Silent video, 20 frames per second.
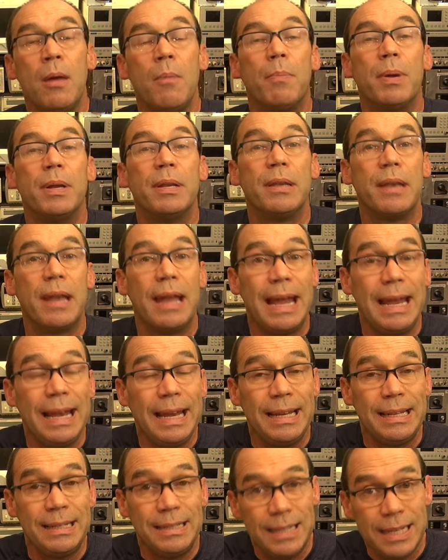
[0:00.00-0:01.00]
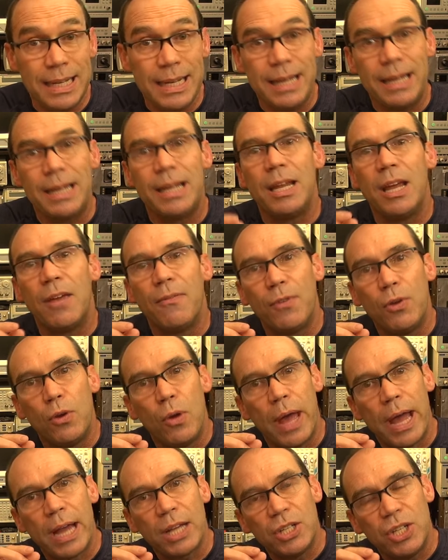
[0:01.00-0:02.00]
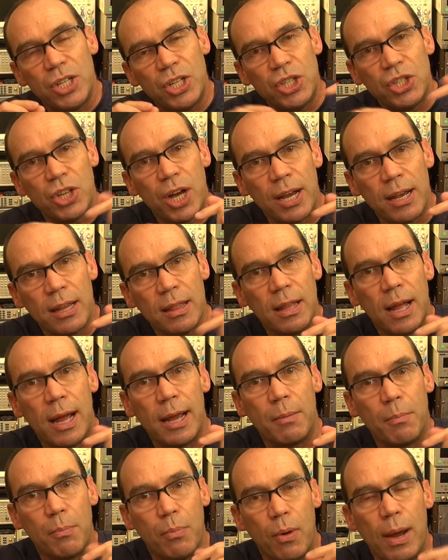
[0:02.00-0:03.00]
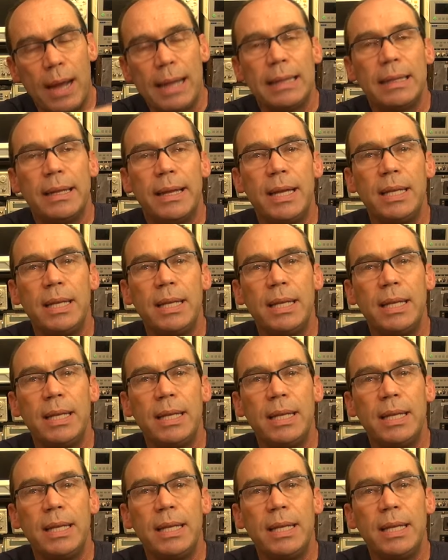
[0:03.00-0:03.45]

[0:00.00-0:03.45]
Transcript: But an LED, if you actually shine a light brightly